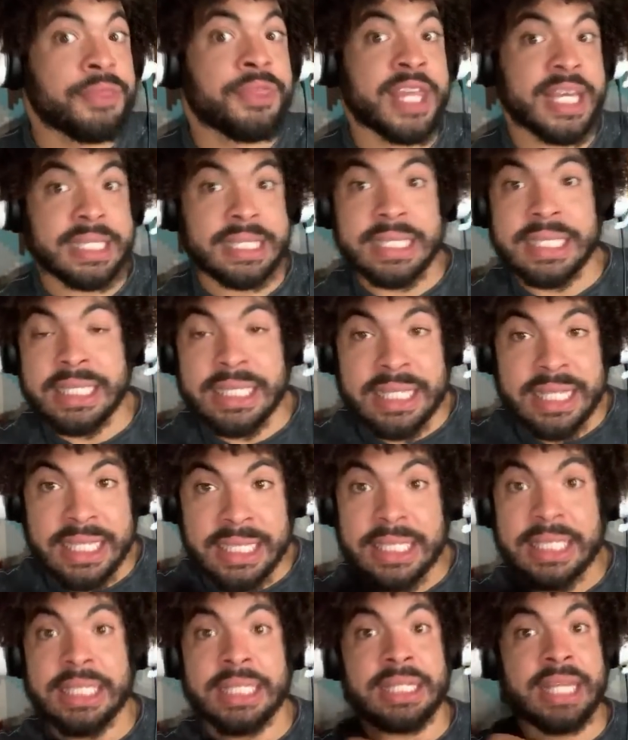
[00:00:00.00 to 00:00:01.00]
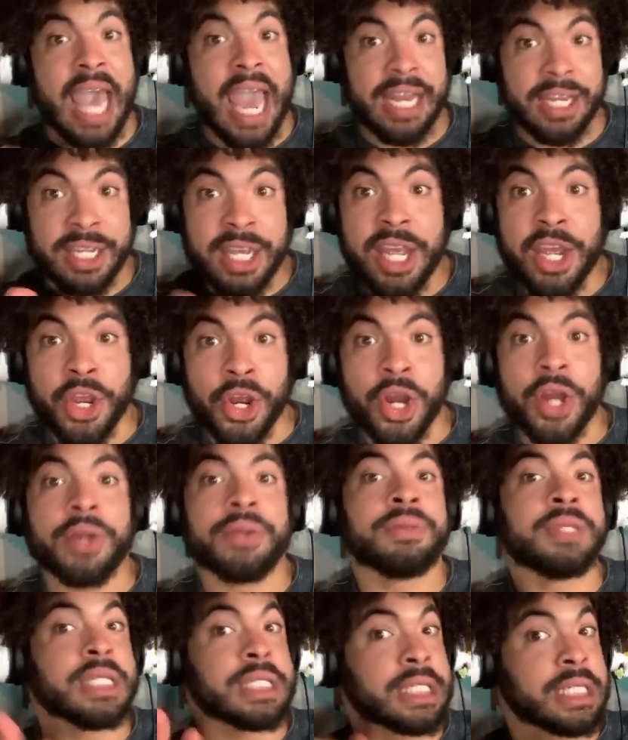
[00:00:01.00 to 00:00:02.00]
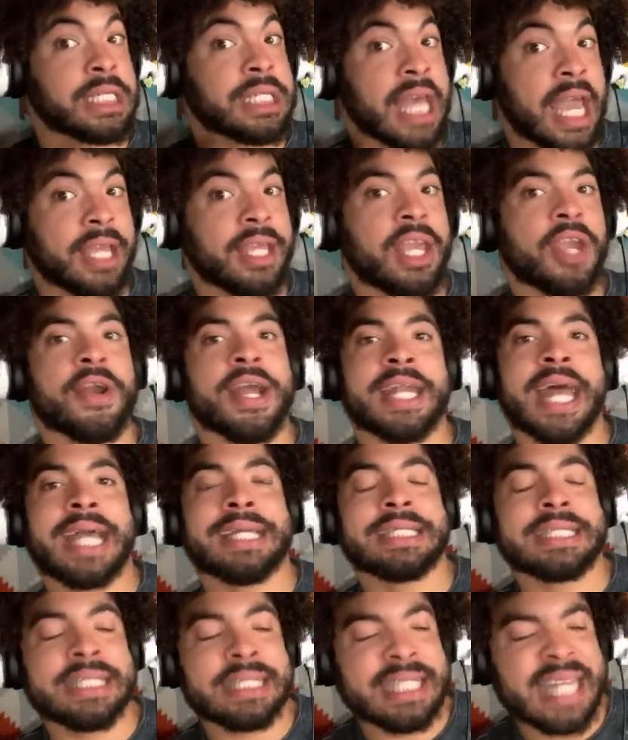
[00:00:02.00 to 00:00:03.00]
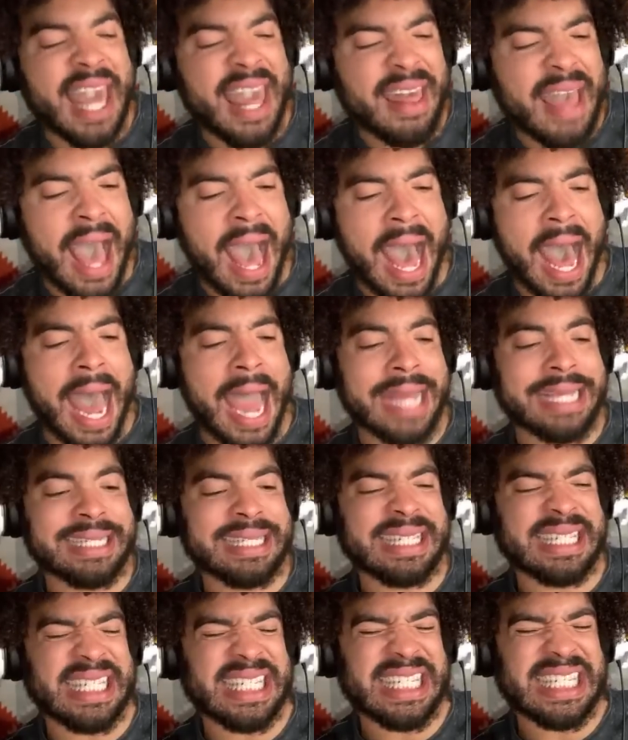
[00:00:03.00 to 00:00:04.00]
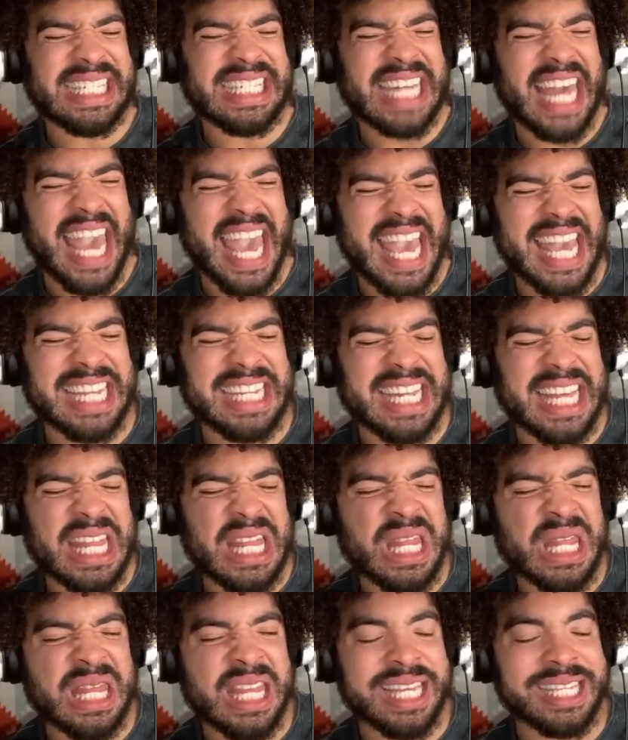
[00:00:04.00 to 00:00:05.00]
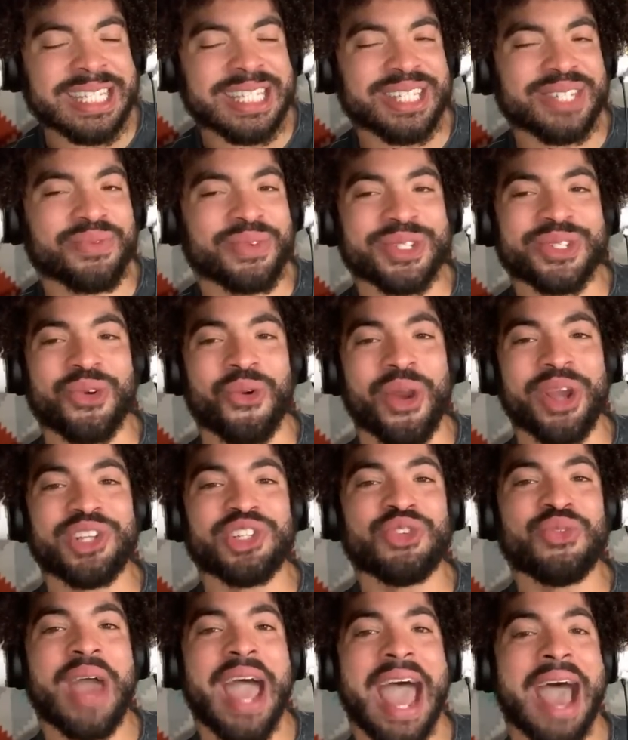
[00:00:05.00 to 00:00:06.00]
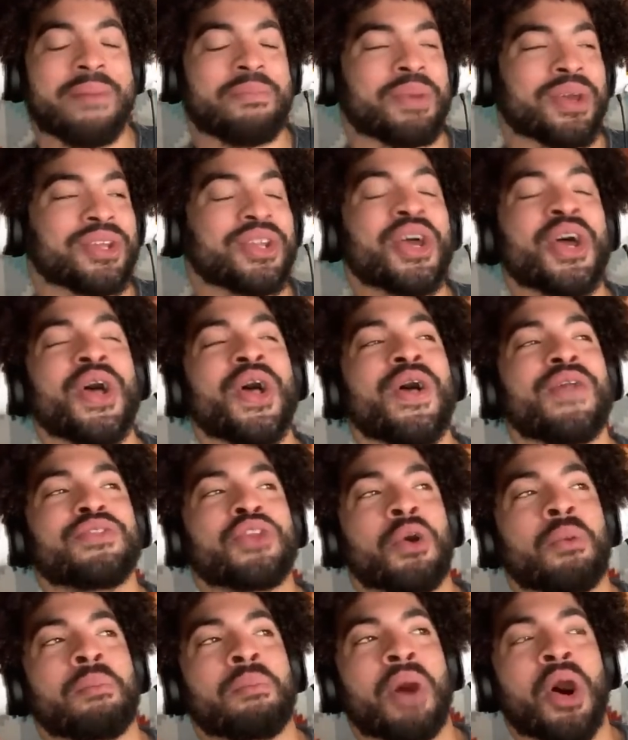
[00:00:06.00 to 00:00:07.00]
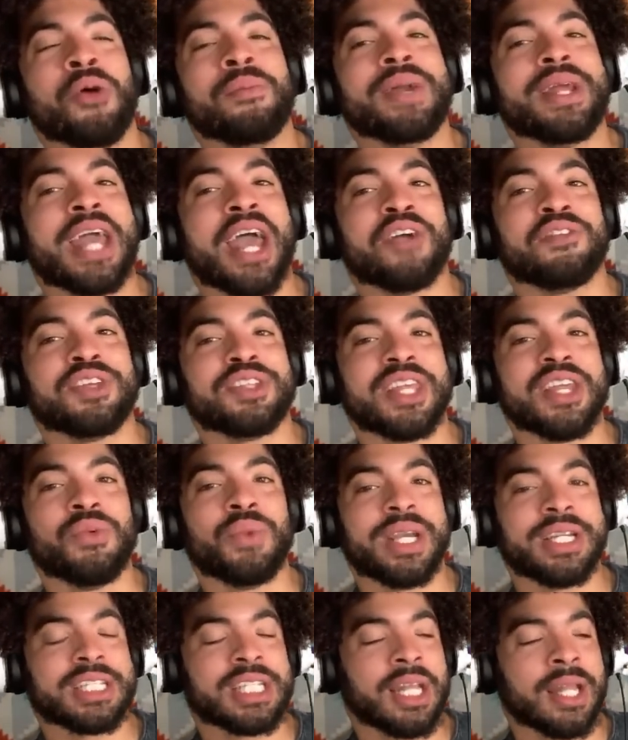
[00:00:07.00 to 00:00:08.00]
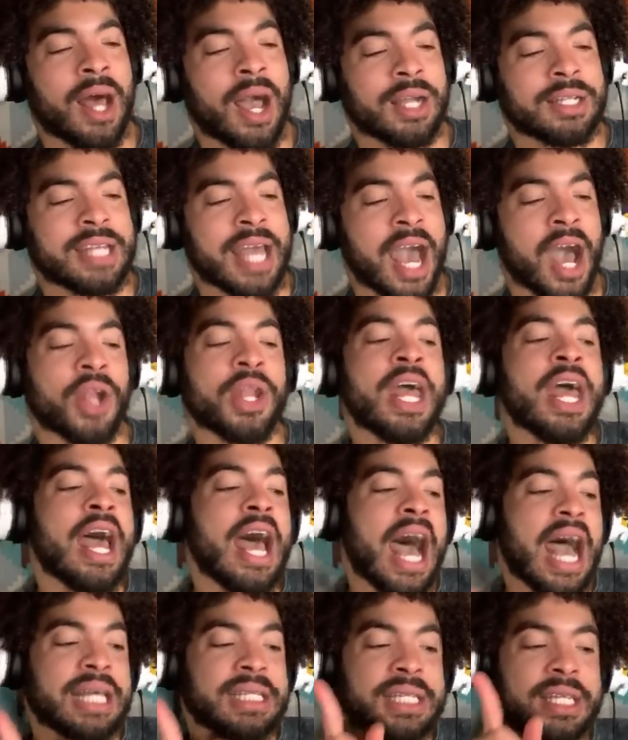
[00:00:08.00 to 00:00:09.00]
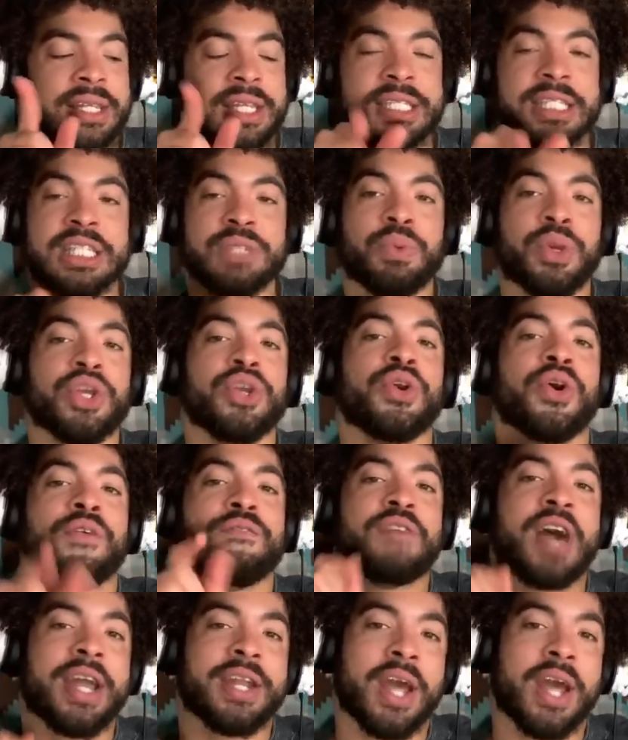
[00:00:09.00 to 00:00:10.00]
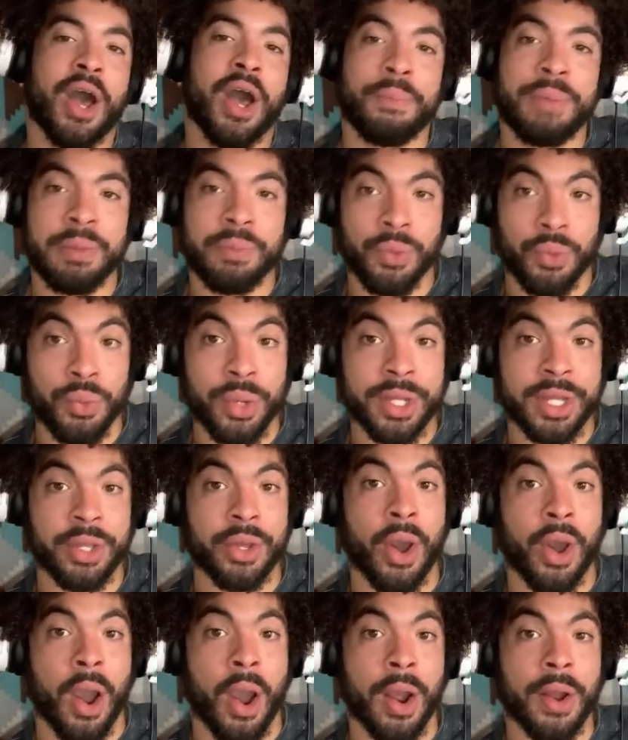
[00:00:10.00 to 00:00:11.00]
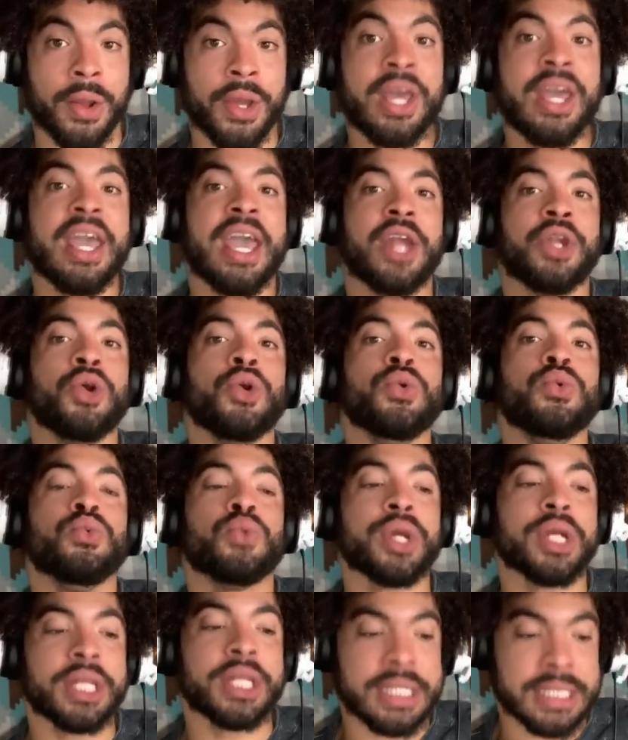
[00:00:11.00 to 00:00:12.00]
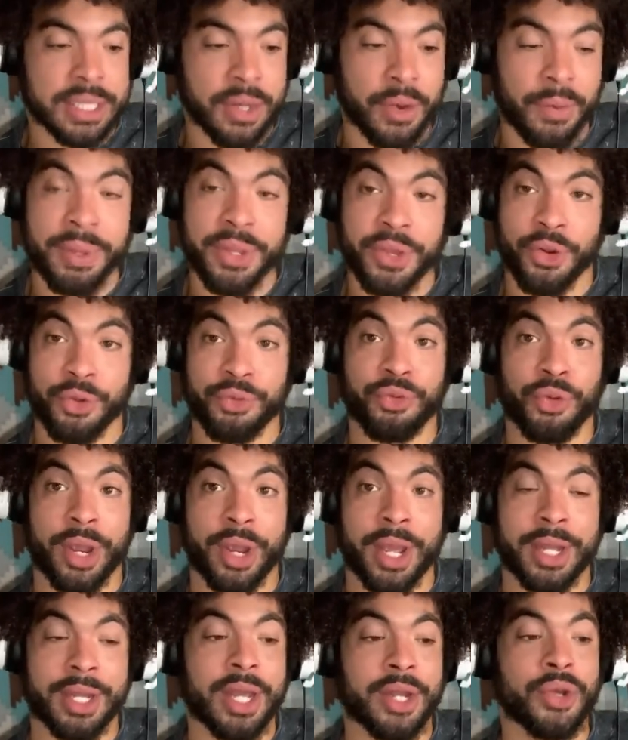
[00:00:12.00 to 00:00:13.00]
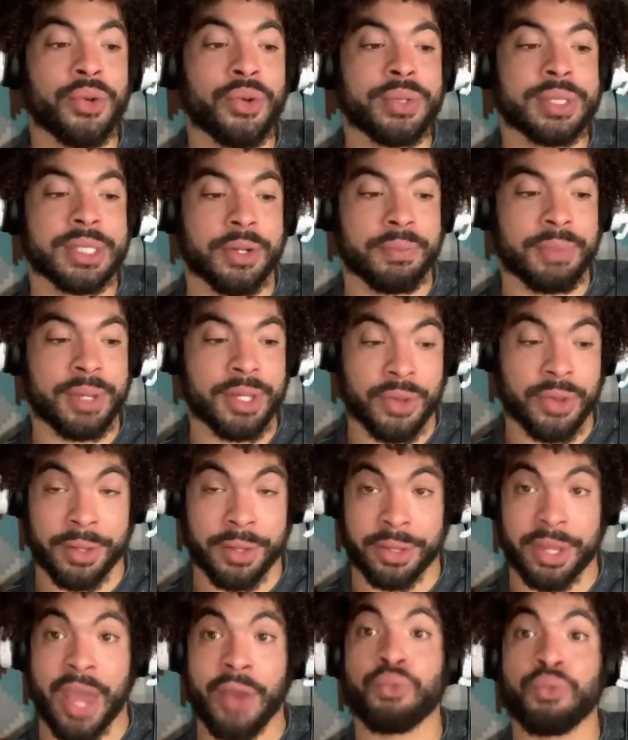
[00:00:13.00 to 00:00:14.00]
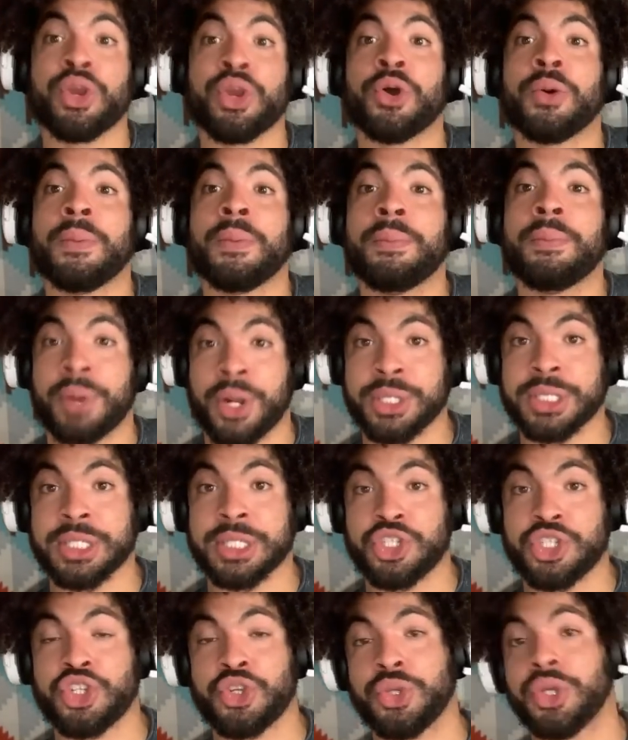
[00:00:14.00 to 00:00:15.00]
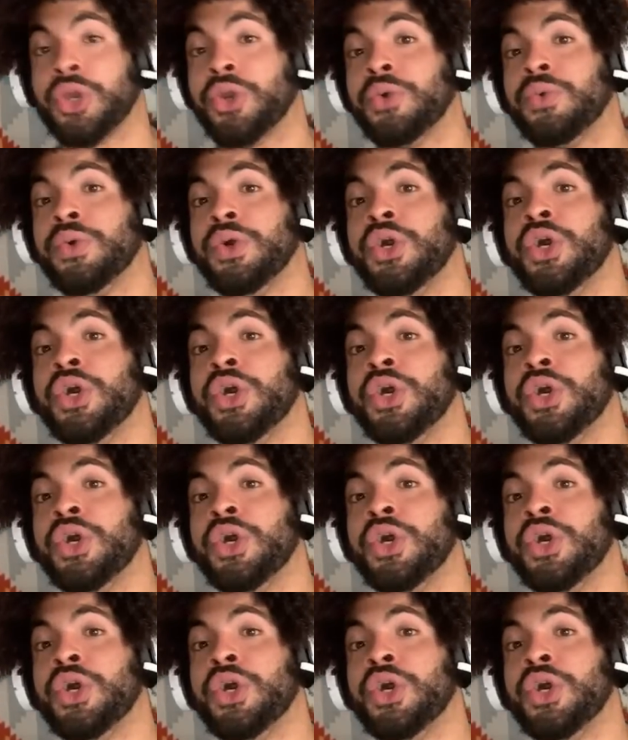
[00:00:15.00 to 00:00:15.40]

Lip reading: this is that year. This is that year. And I said this was going to happen the moment everything went into lockdown. I said this is where you're going to find people really are and who really is going to be your friend and who is going to be that real person to you.